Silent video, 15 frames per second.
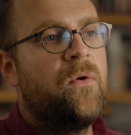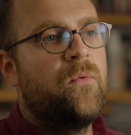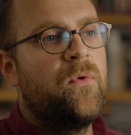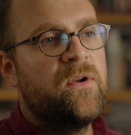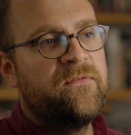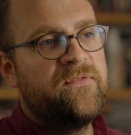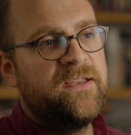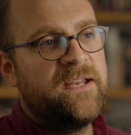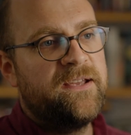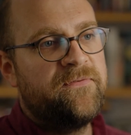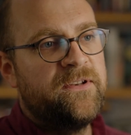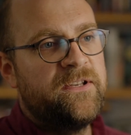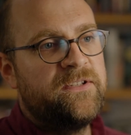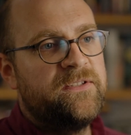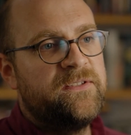One of the
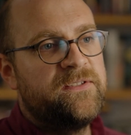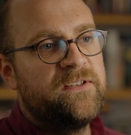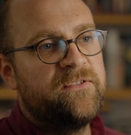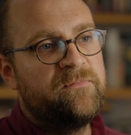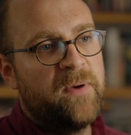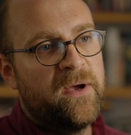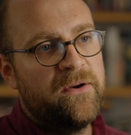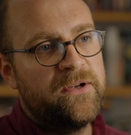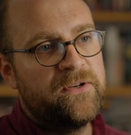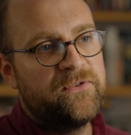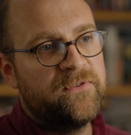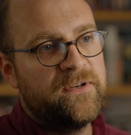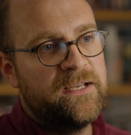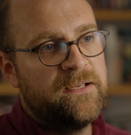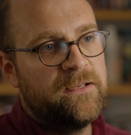definitions of
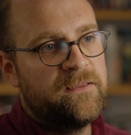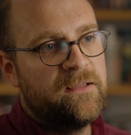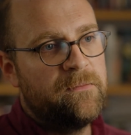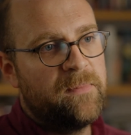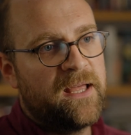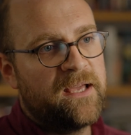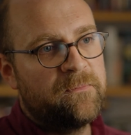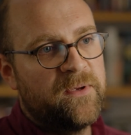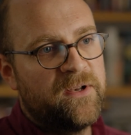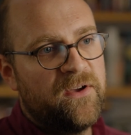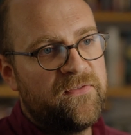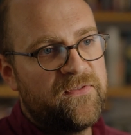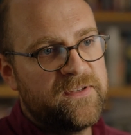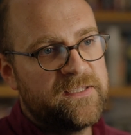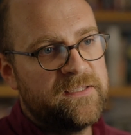poetry that Blackman
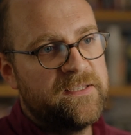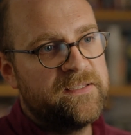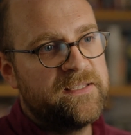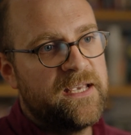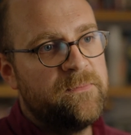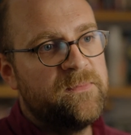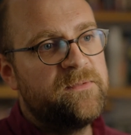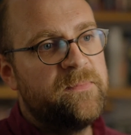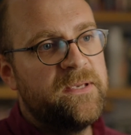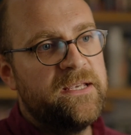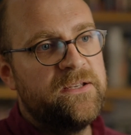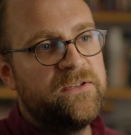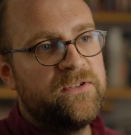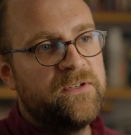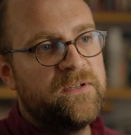offers in the same
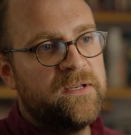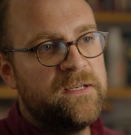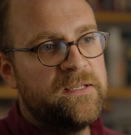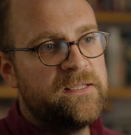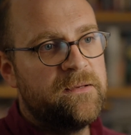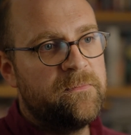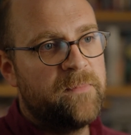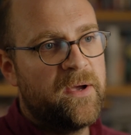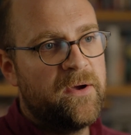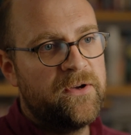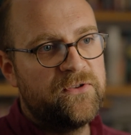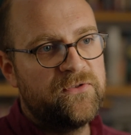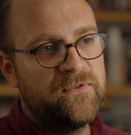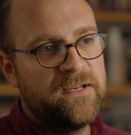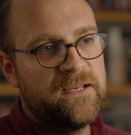speech is that
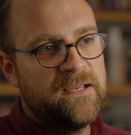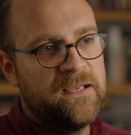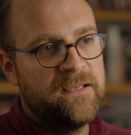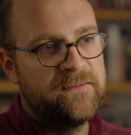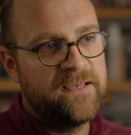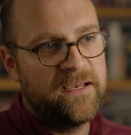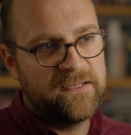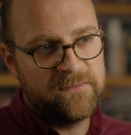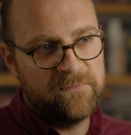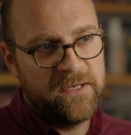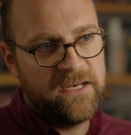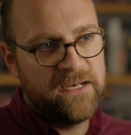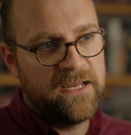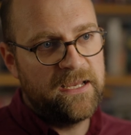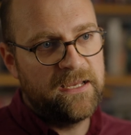poetry takes
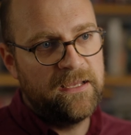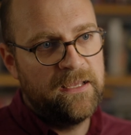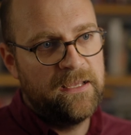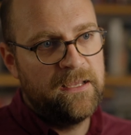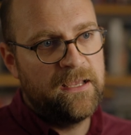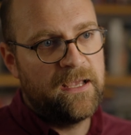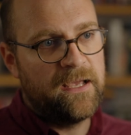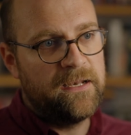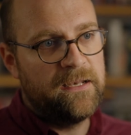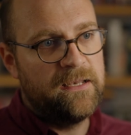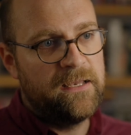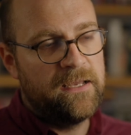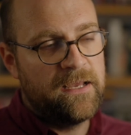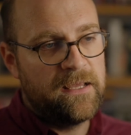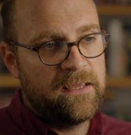meaning
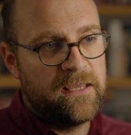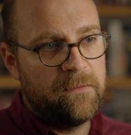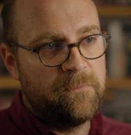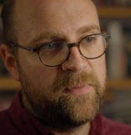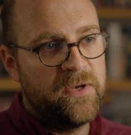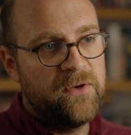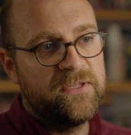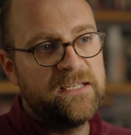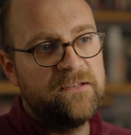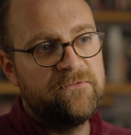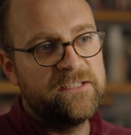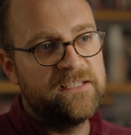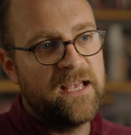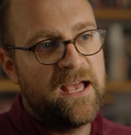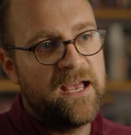and that beauty
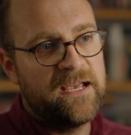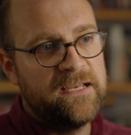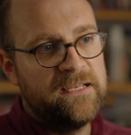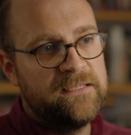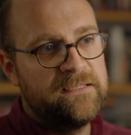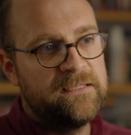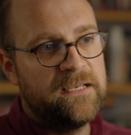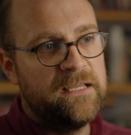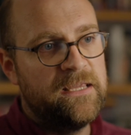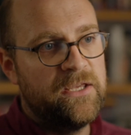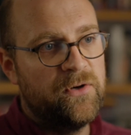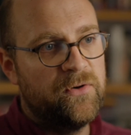resides in the